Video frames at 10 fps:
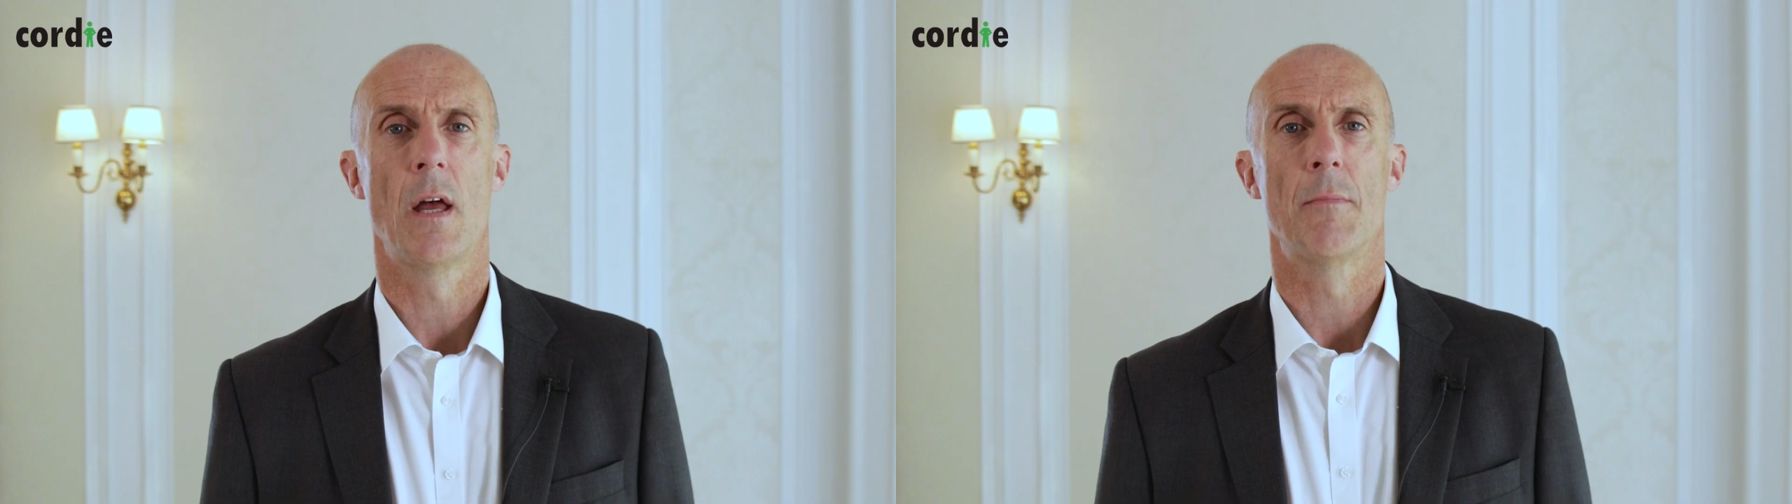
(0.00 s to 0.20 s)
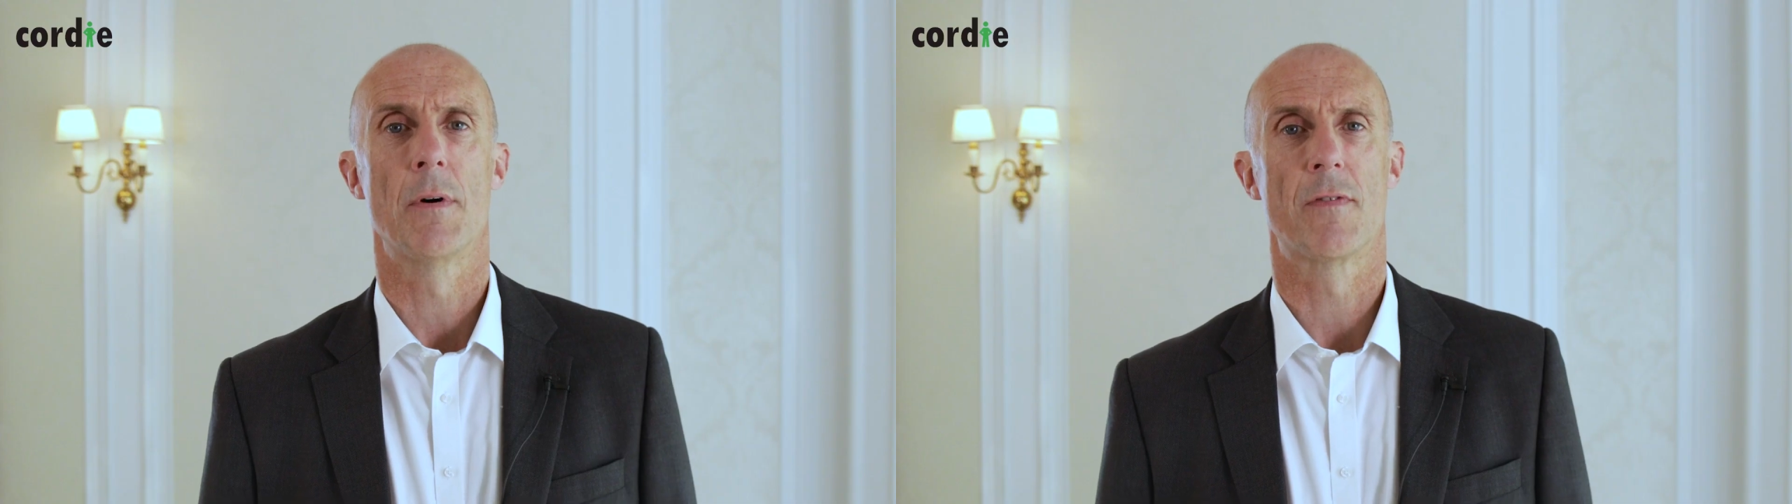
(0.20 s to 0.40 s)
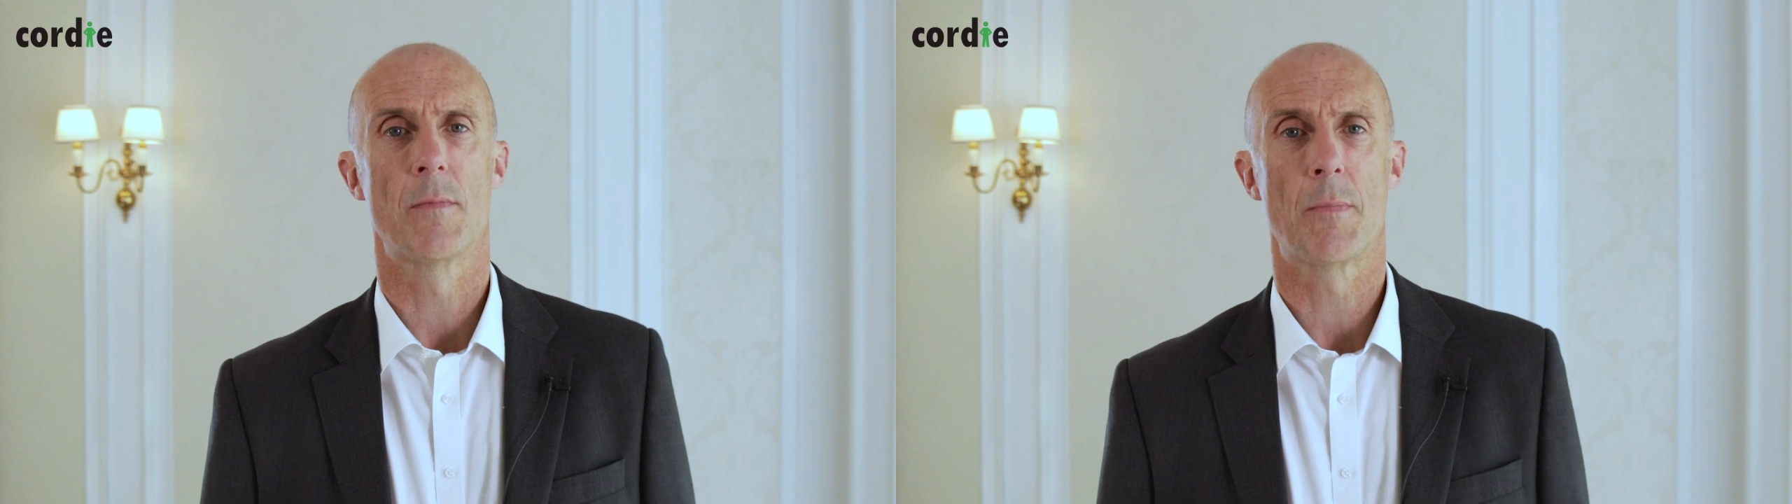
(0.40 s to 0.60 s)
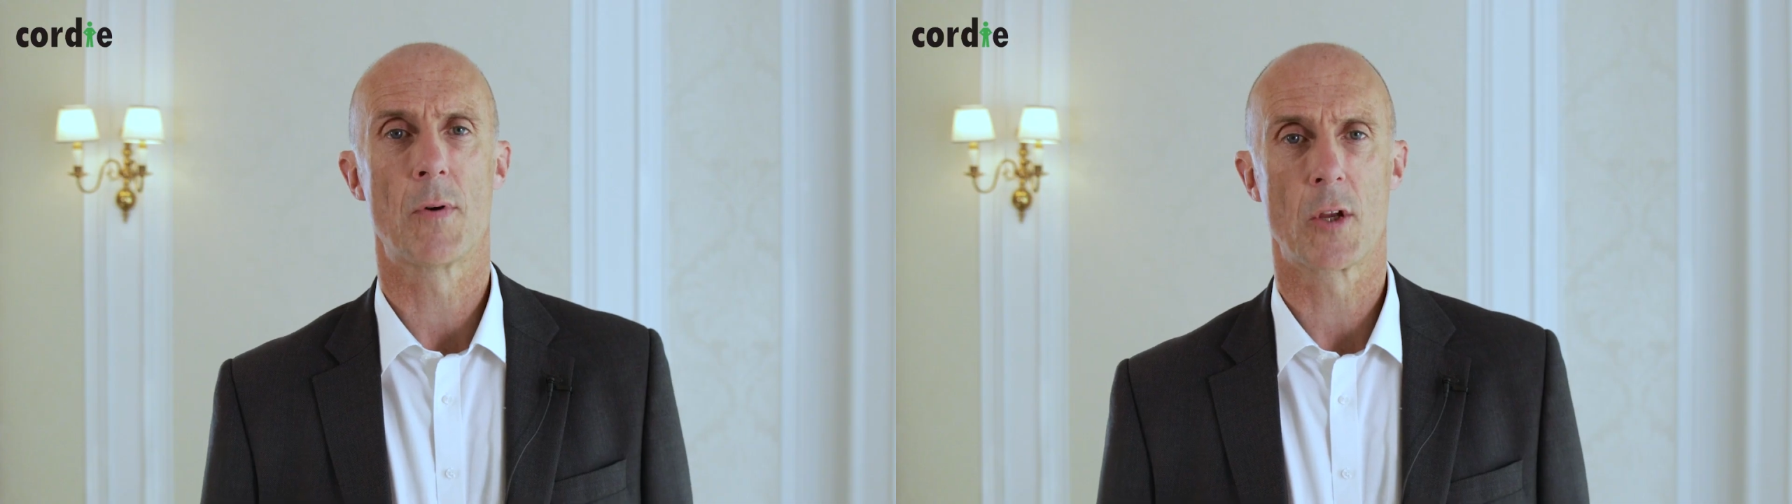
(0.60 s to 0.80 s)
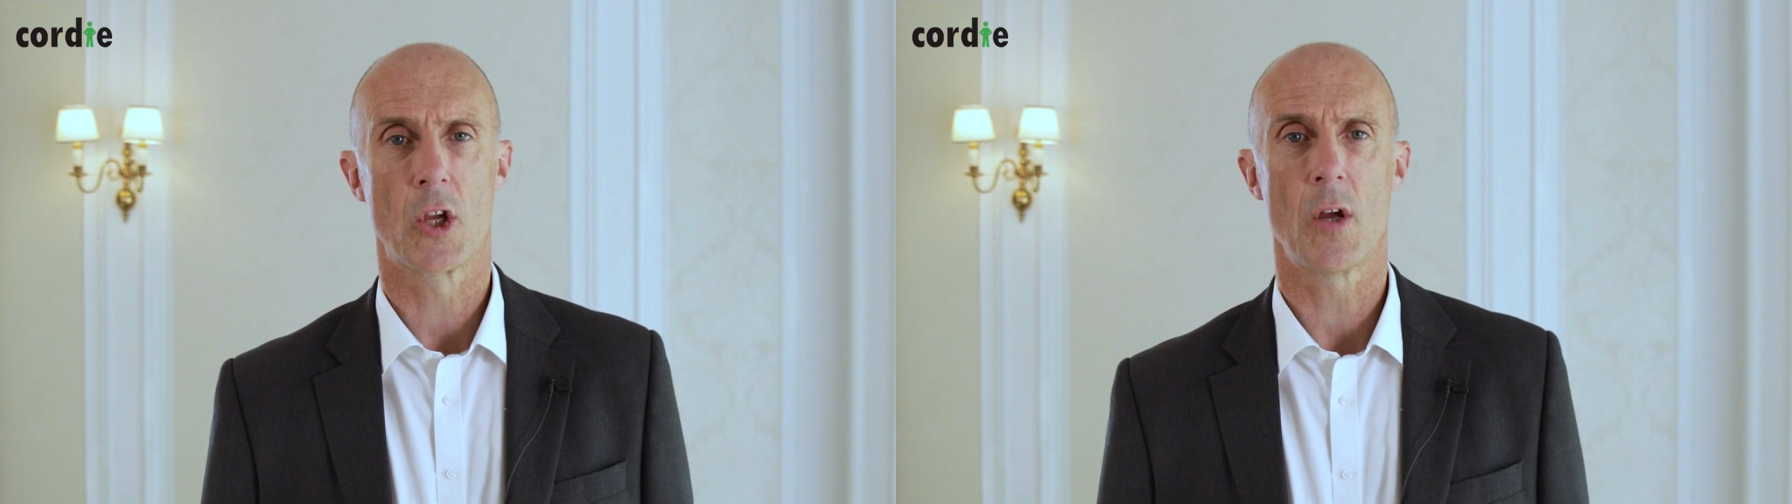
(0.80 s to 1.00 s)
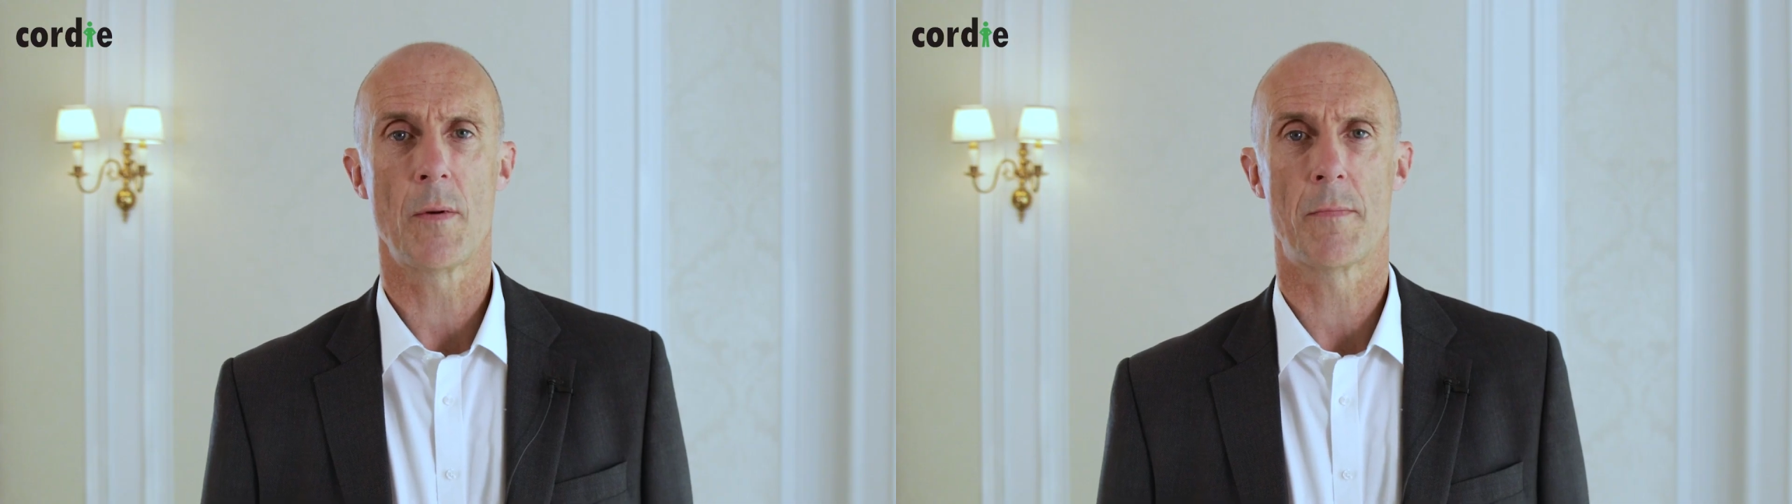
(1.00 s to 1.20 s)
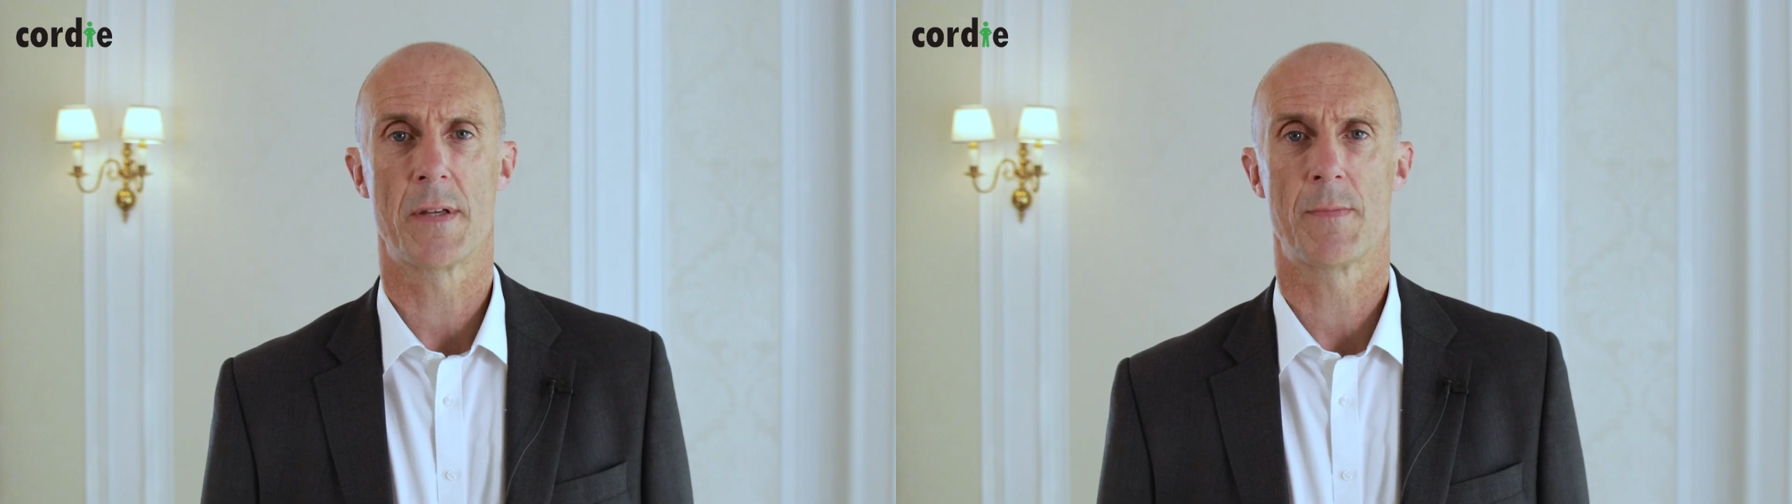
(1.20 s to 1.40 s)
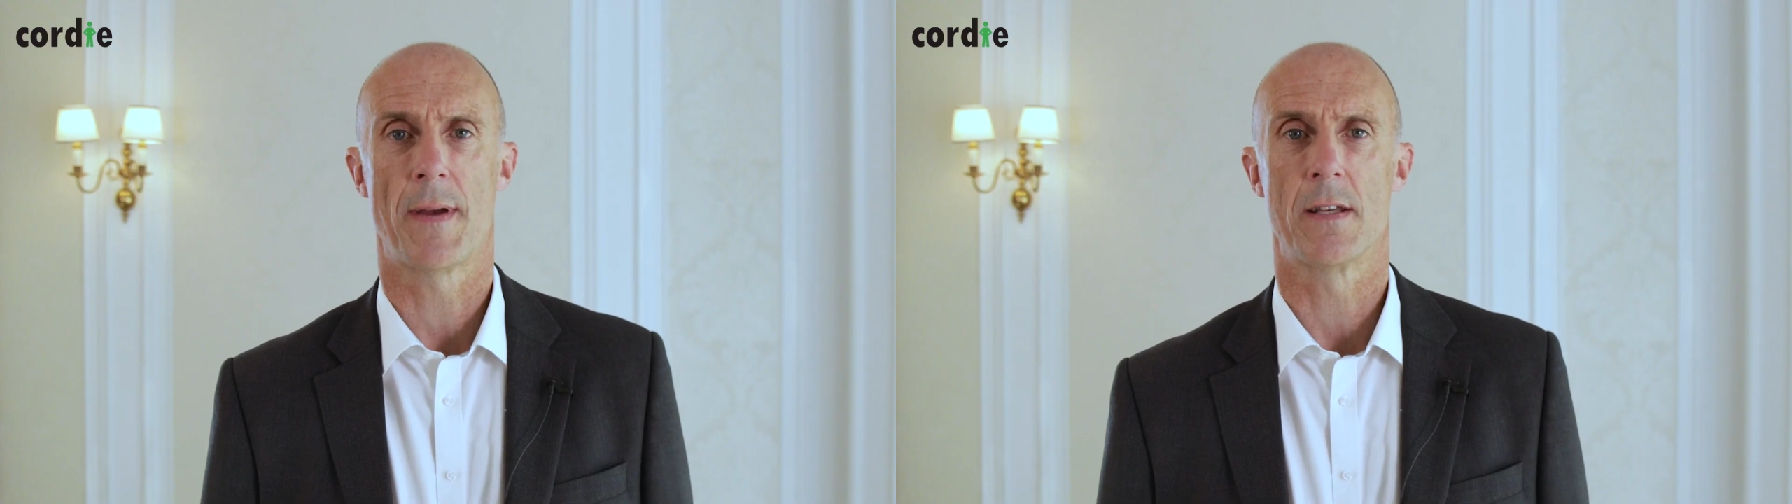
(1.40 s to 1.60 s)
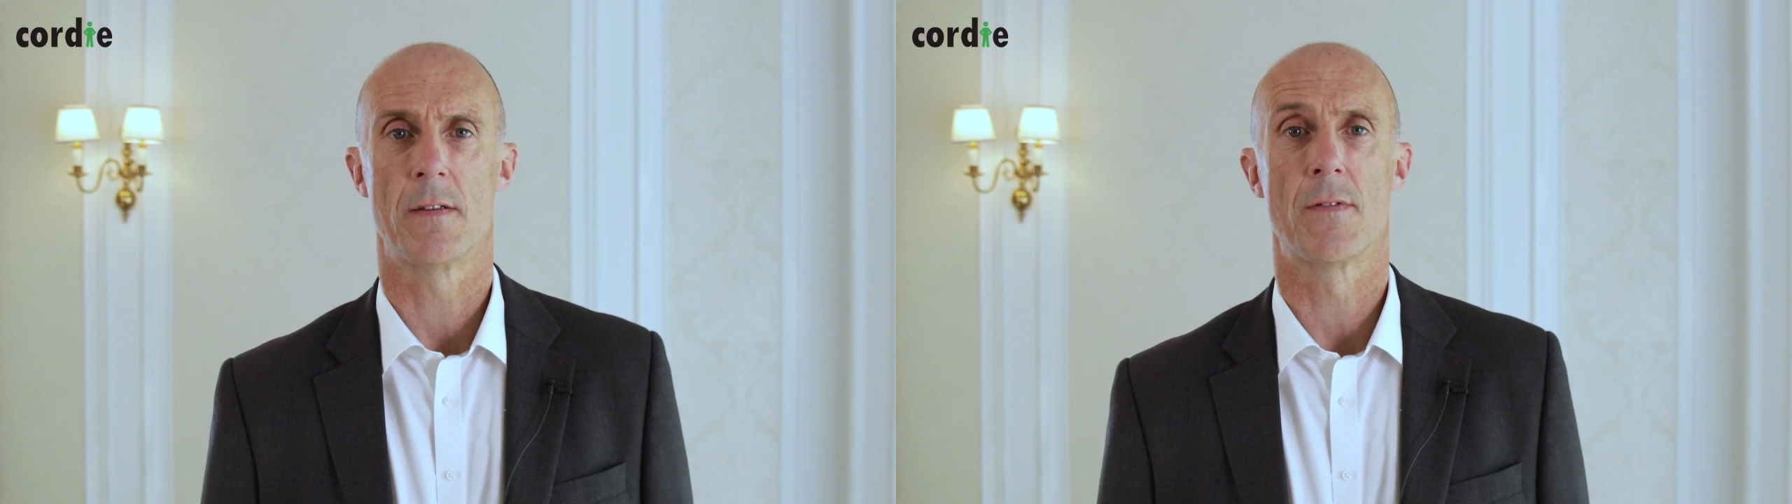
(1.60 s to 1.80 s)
But from a procurement perspective,